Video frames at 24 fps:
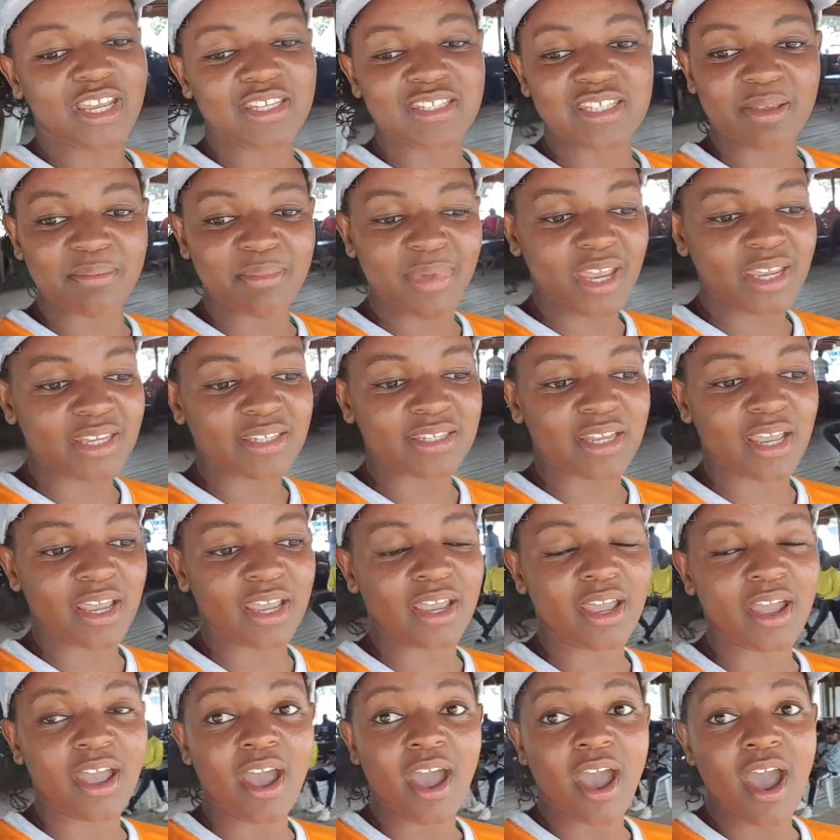It's amazing.
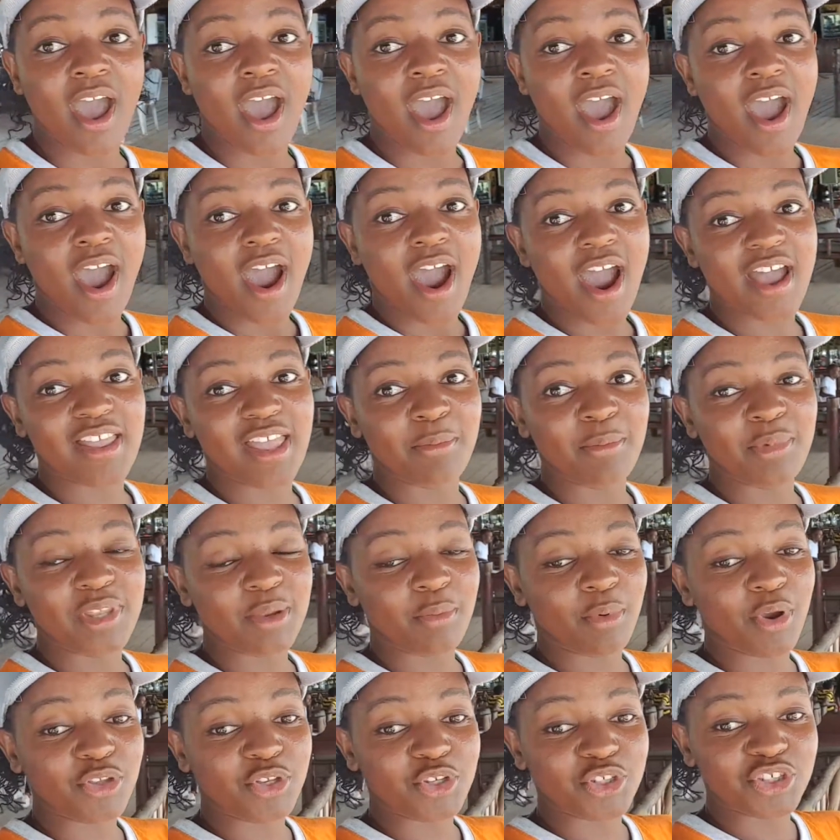And I mean, I'm
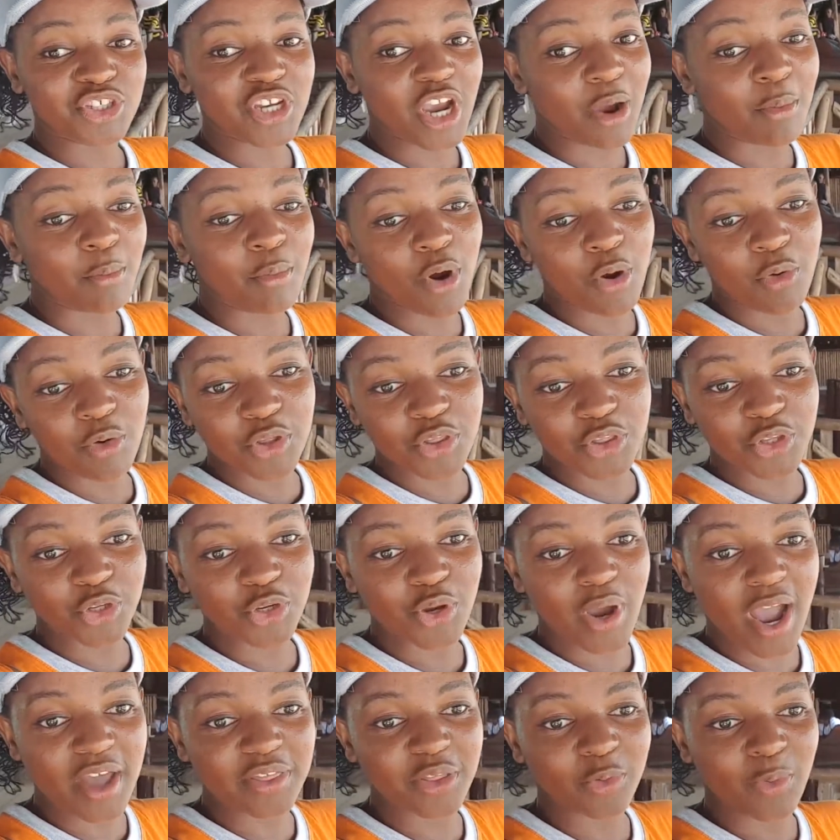going to share more with you.
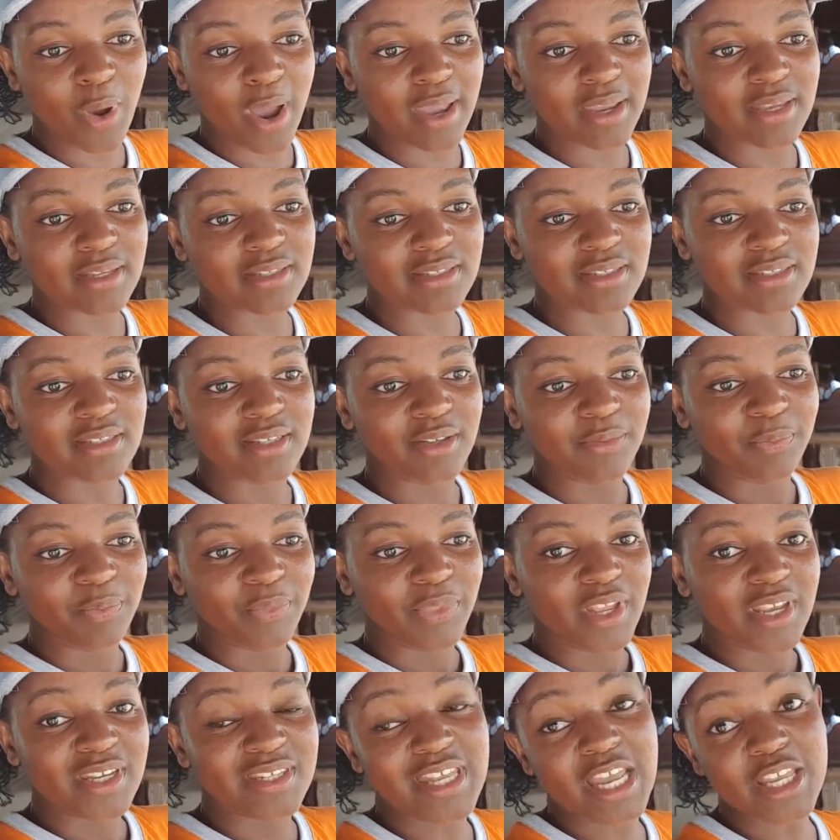Otherwise,
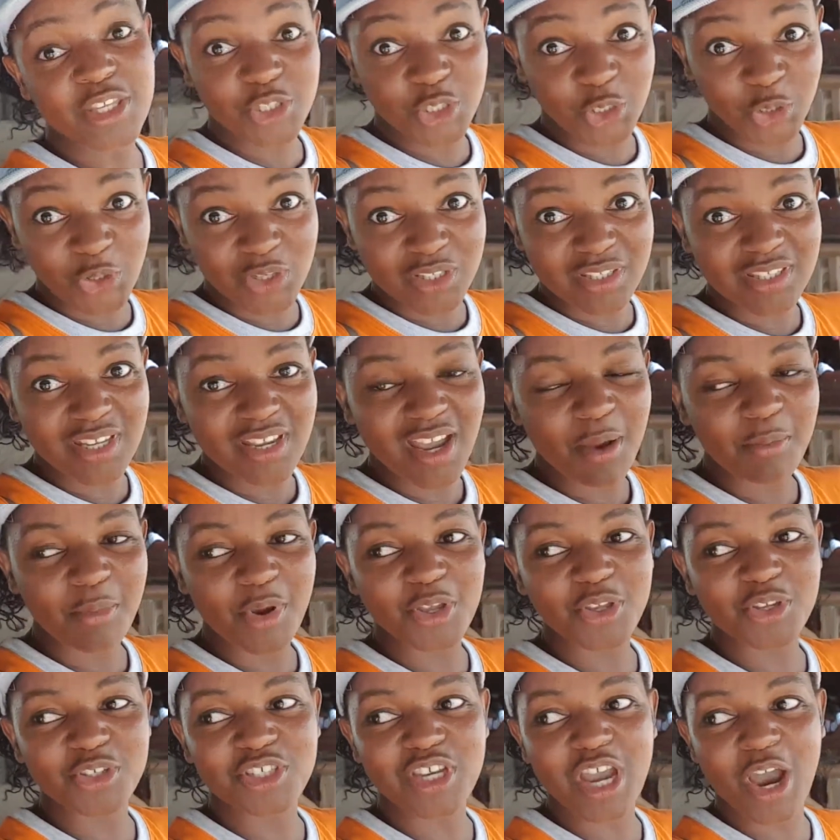stay tuned. I'm
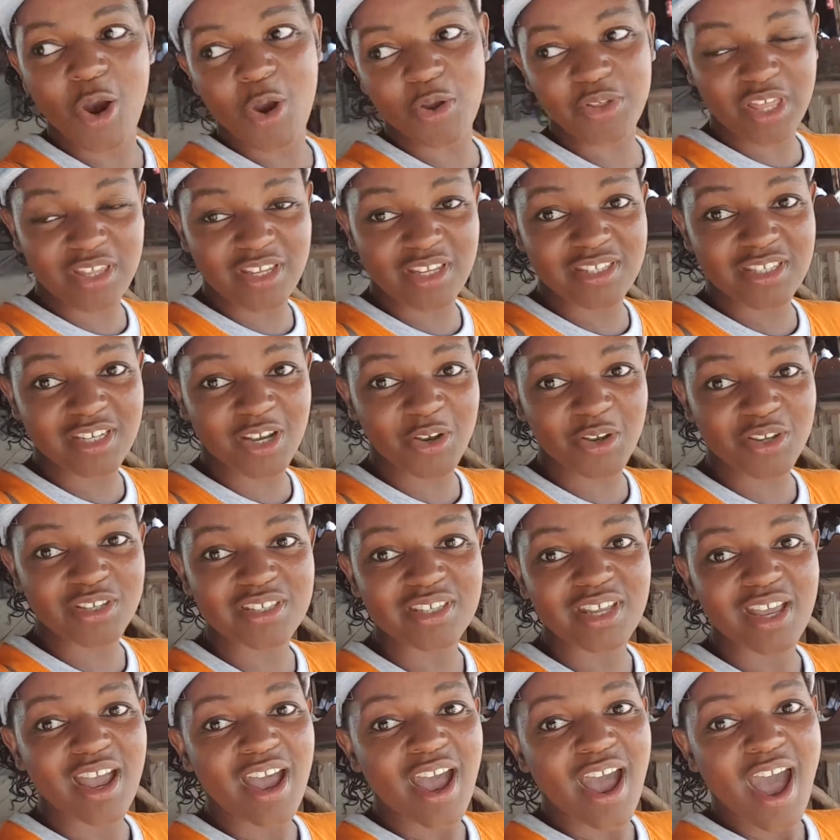going to share all the details
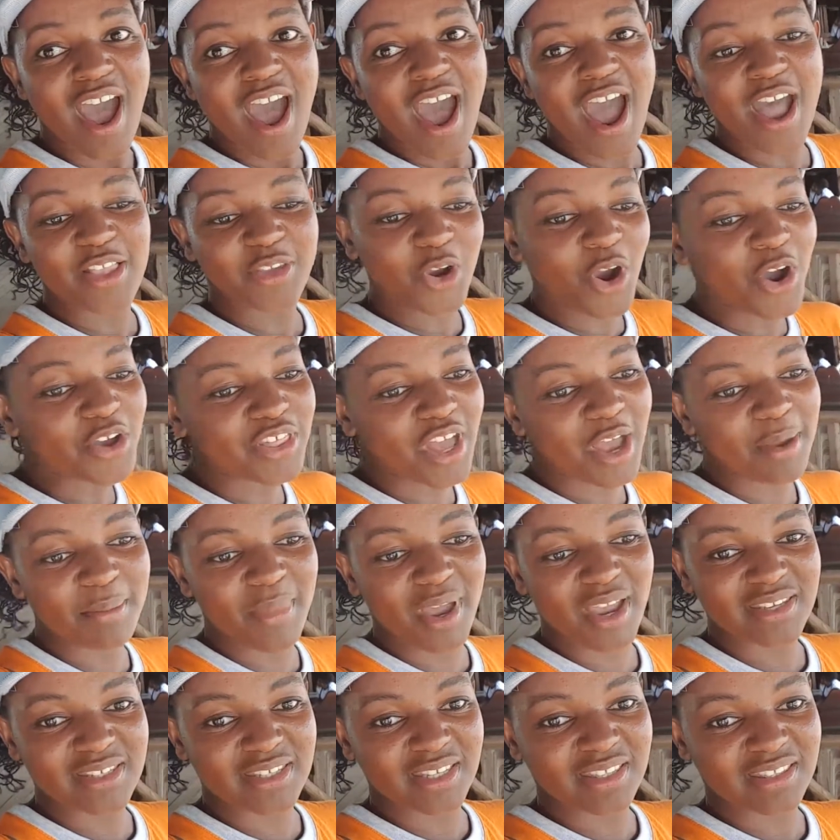and all the
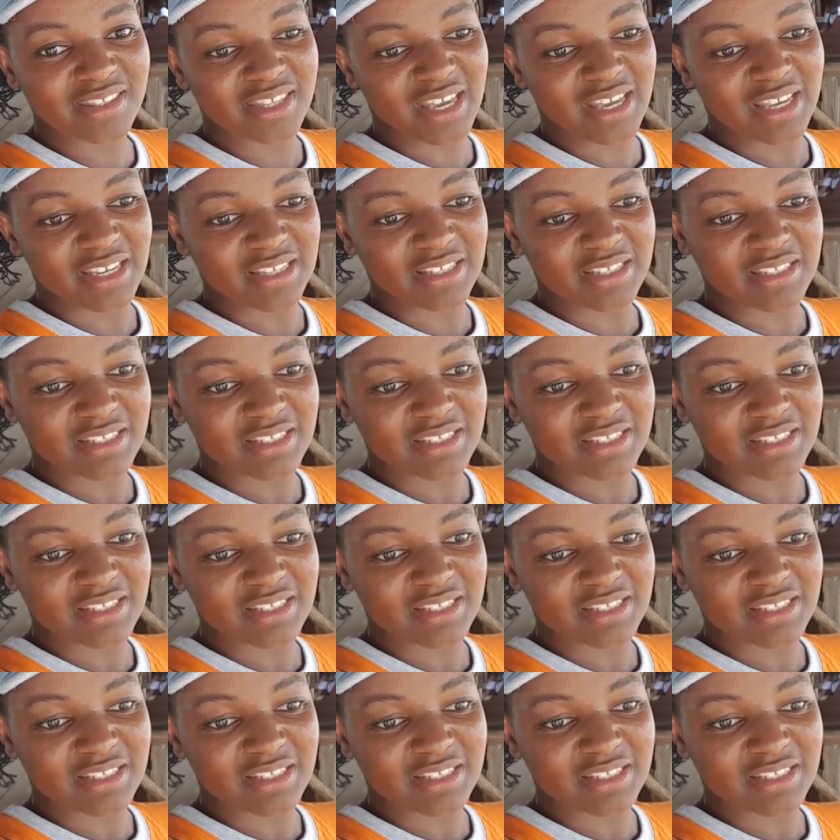amazing things.